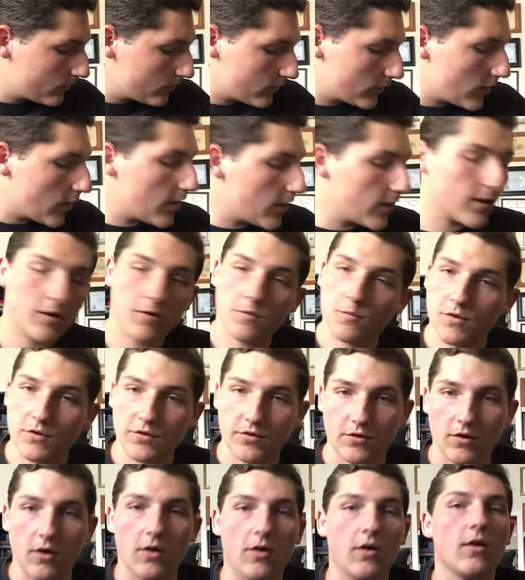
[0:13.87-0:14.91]
now I gotta
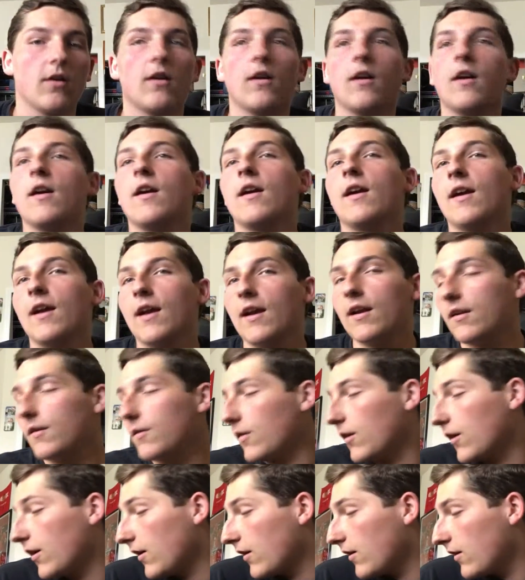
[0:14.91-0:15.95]
restart
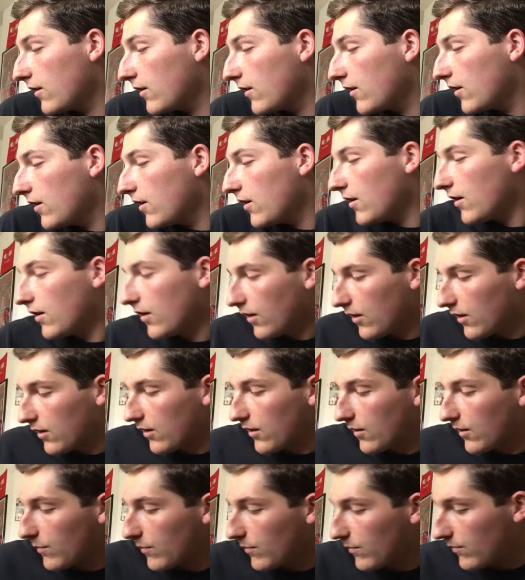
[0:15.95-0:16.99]
anyway
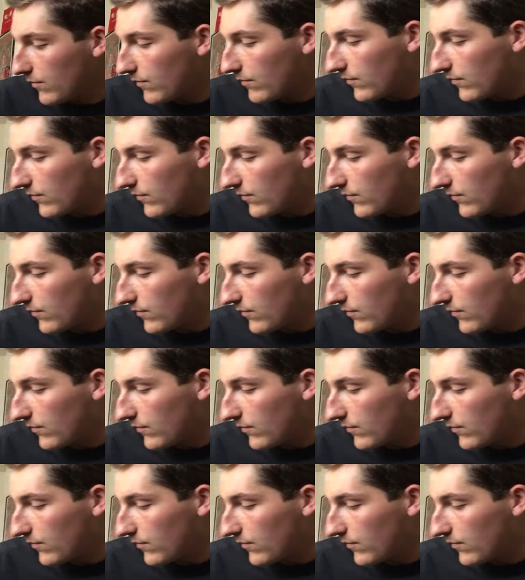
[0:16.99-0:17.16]
um,